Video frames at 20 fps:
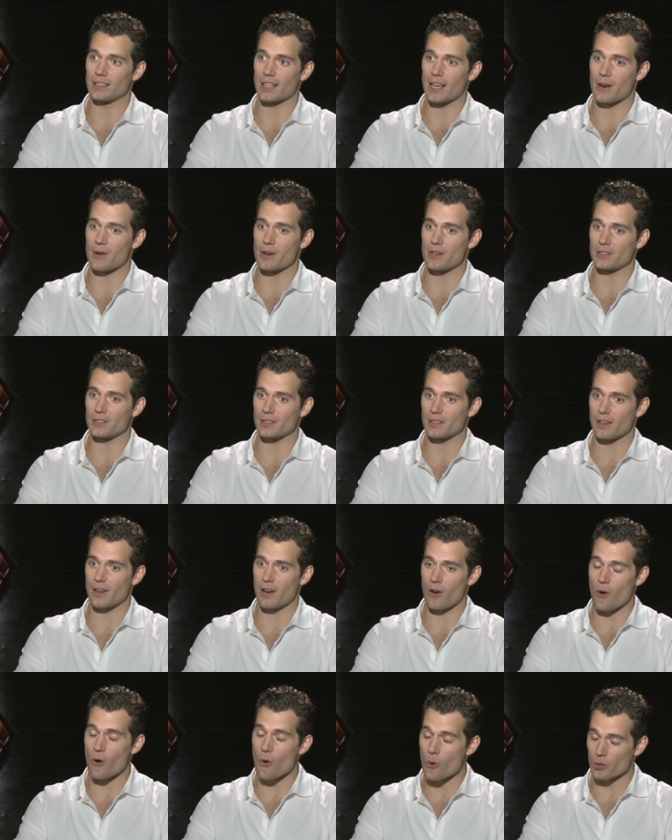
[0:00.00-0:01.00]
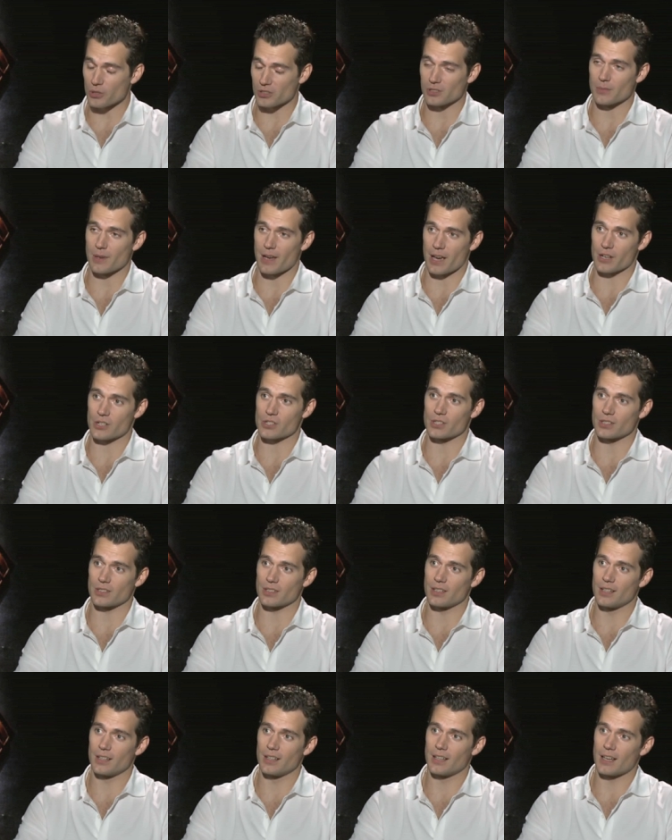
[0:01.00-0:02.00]
There is awesome
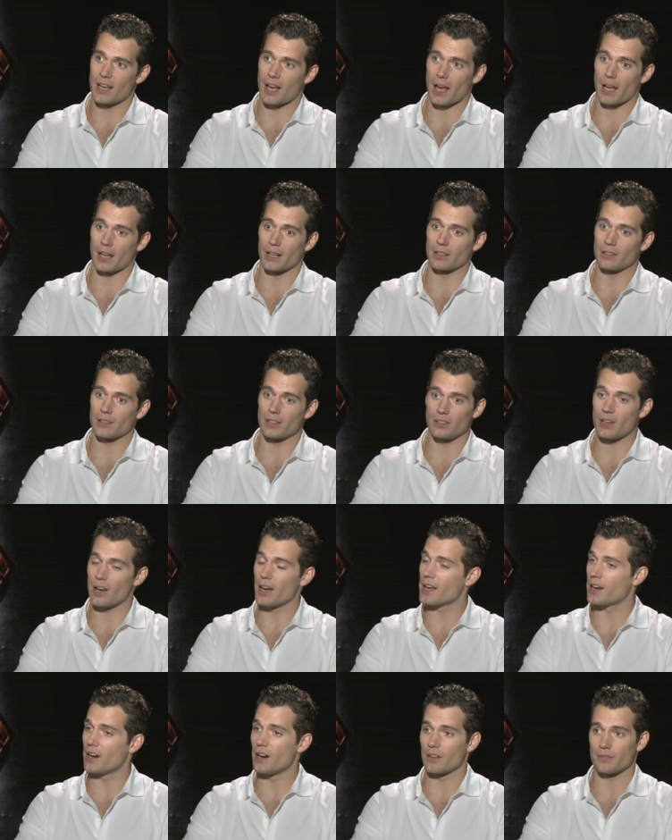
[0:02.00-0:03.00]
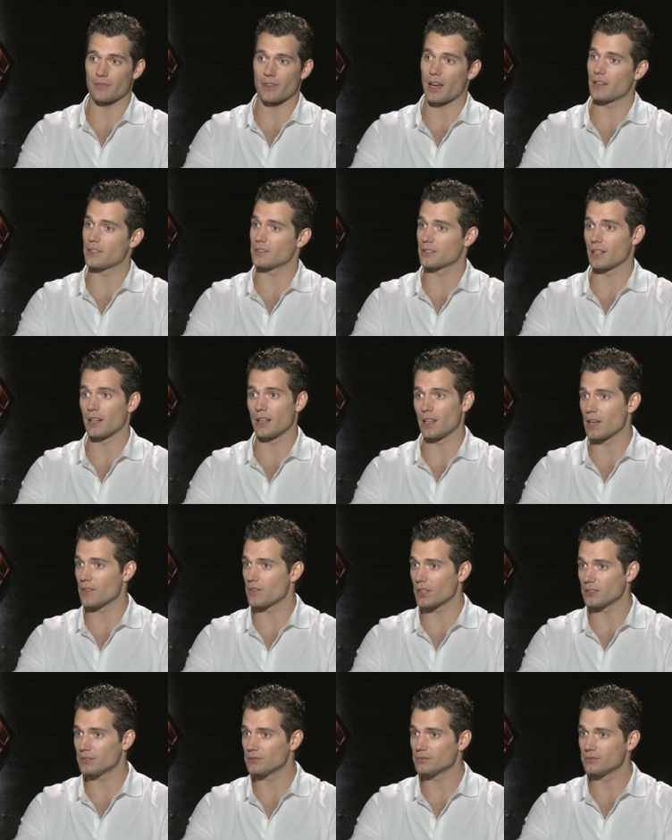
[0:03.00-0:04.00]
action, and the die-hard fans are going to
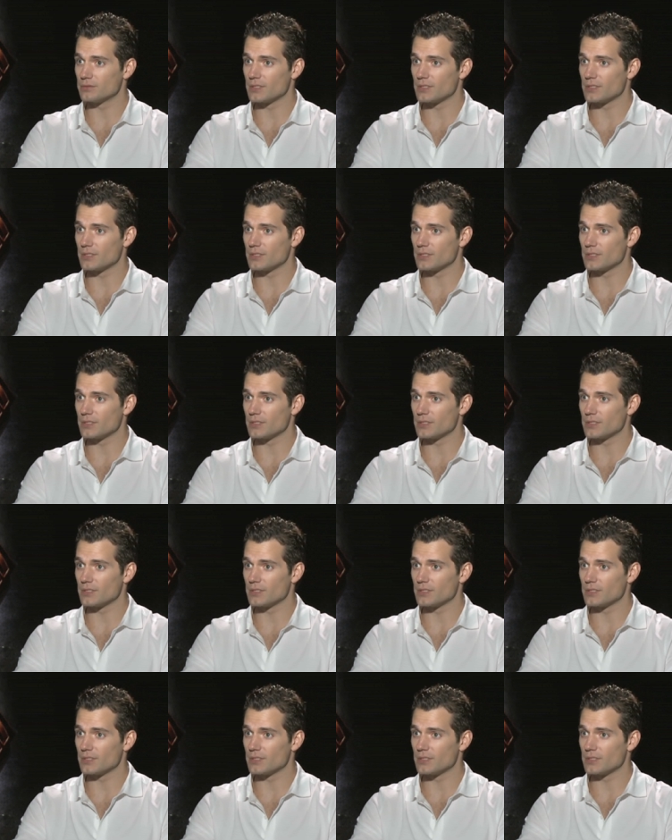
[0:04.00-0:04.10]
love it.